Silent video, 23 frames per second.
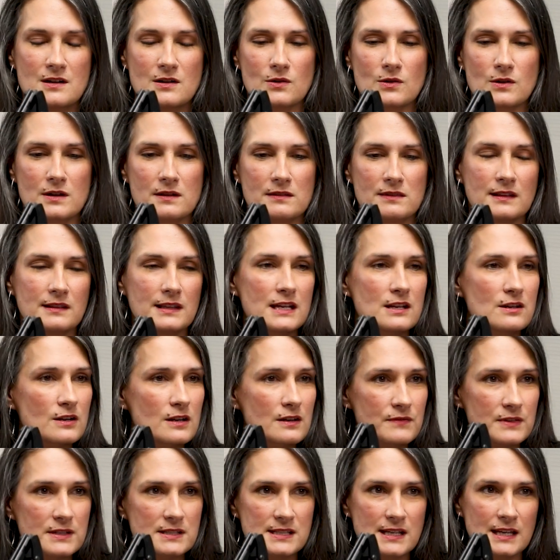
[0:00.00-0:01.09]
or the leader
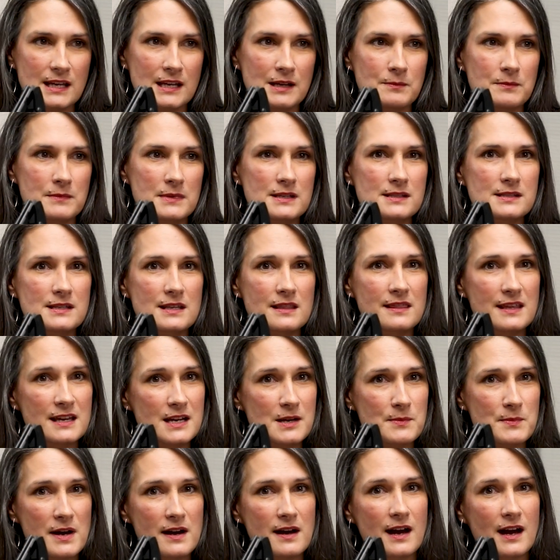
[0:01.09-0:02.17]
of a team, is to think
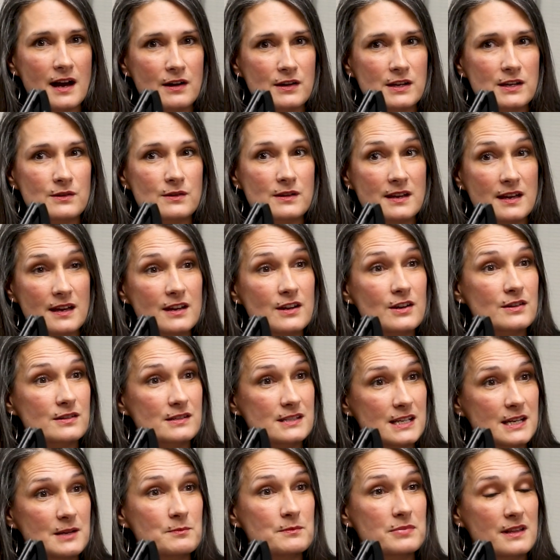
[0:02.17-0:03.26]
about how you get your
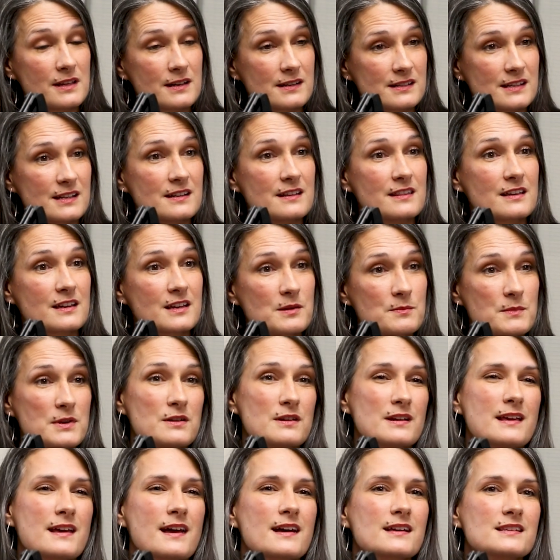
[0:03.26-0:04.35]
team plugged into the
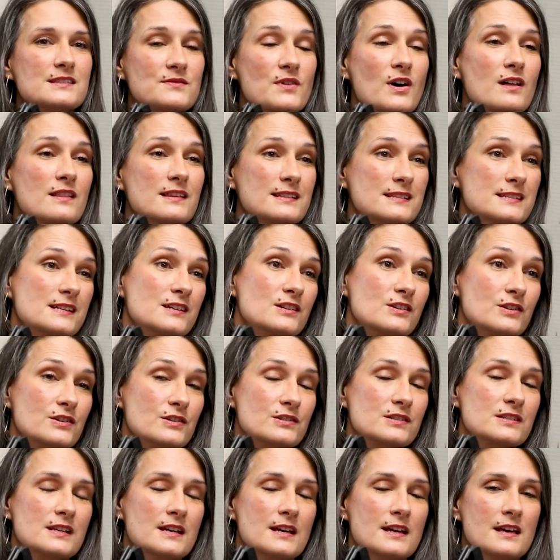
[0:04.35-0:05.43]
community as
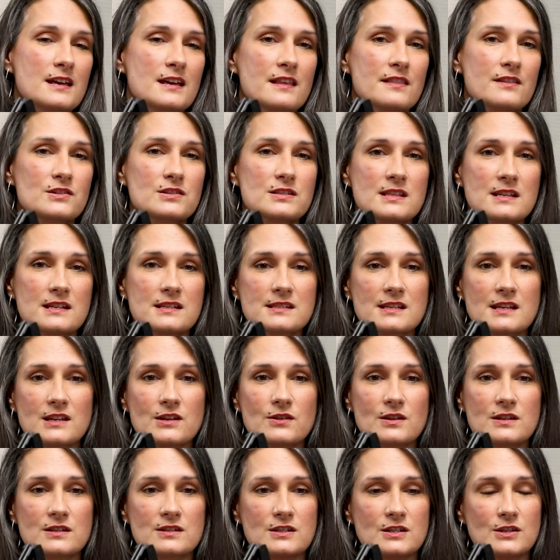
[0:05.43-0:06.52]
volunteers. There's things that you
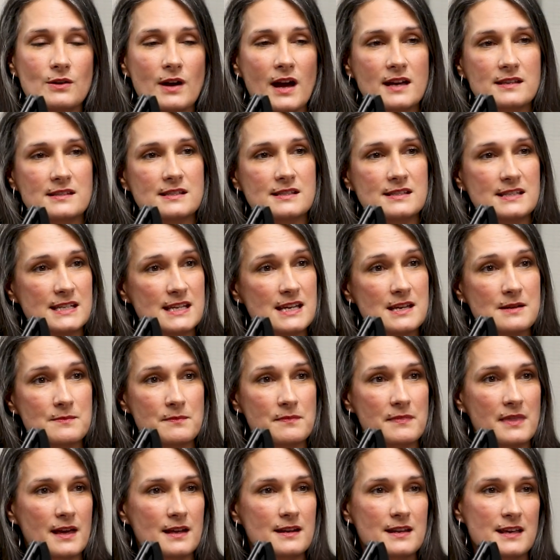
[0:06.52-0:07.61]
can do as a team
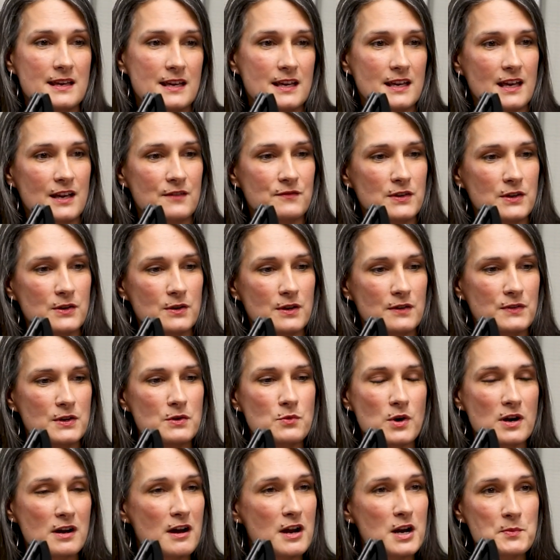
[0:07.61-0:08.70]
that if you
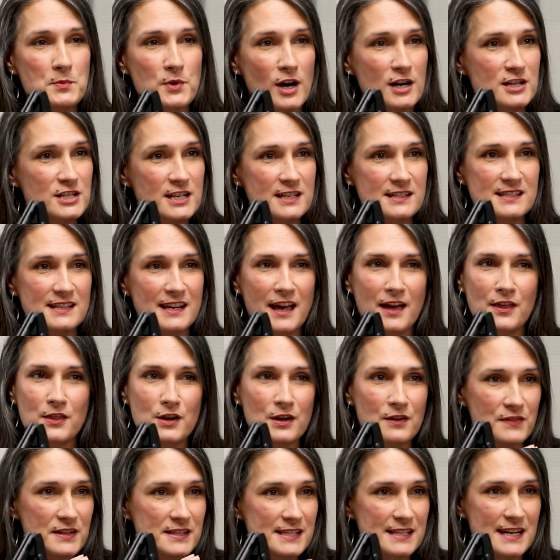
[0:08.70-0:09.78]
work on a project together,
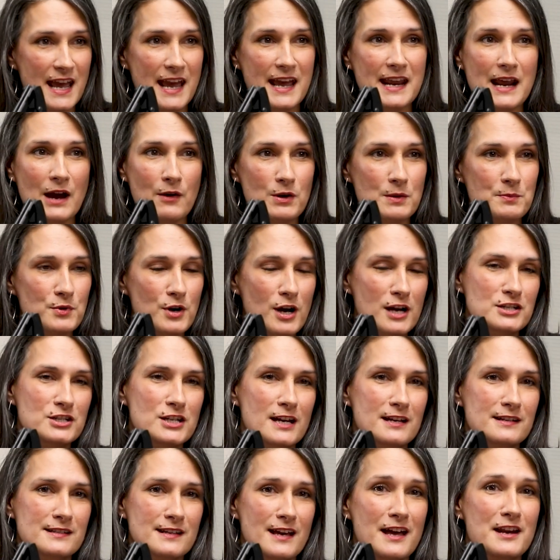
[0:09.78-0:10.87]
if it's an 8-hour
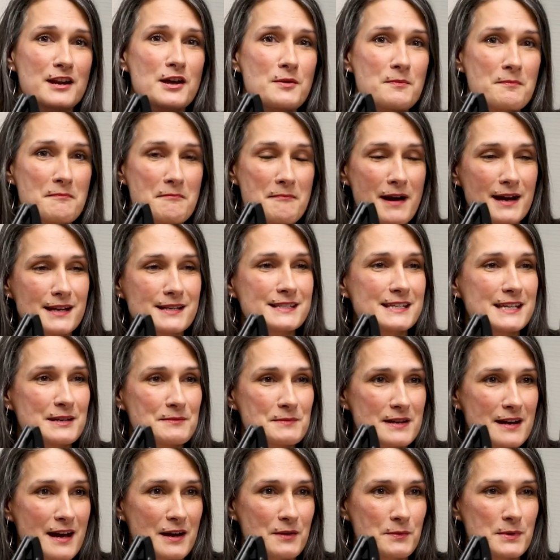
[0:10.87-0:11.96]
project, I know my team
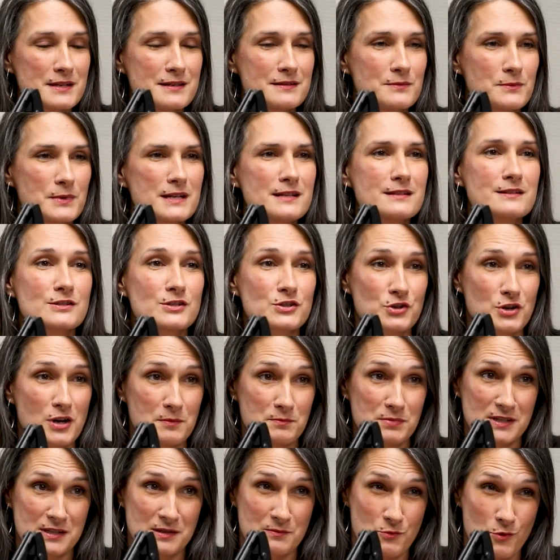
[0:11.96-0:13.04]
and we
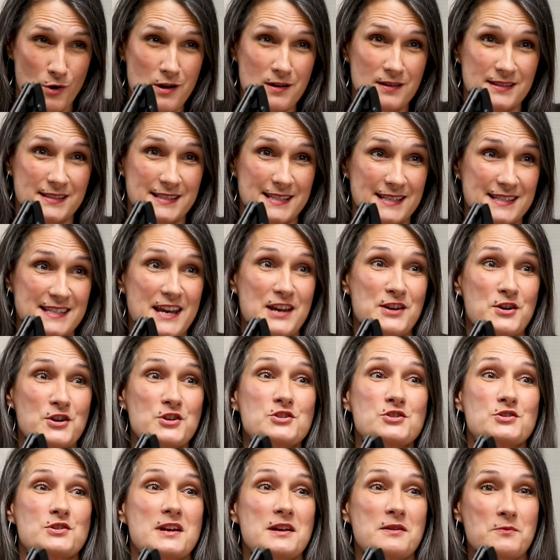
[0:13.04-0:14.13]
scrubbed some walls at Day
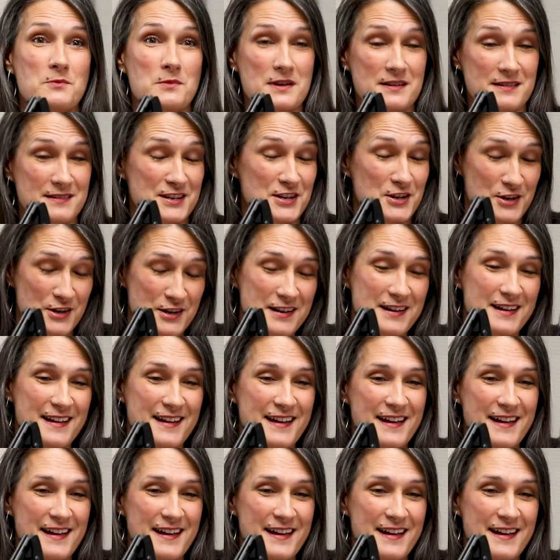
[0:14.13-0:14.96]
Nursery one year